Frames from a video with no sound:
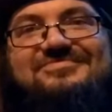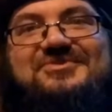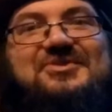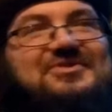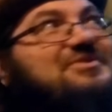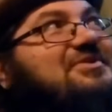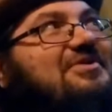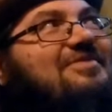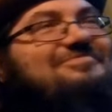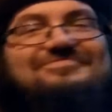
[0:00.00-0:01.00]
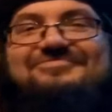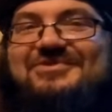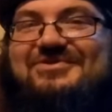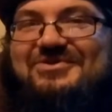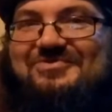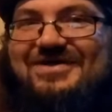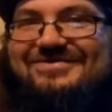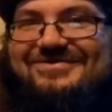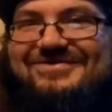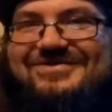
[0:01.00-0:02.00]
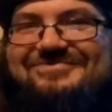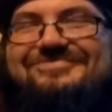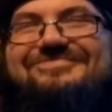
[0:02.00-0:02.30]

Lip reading: Sun's still up for a little while longer.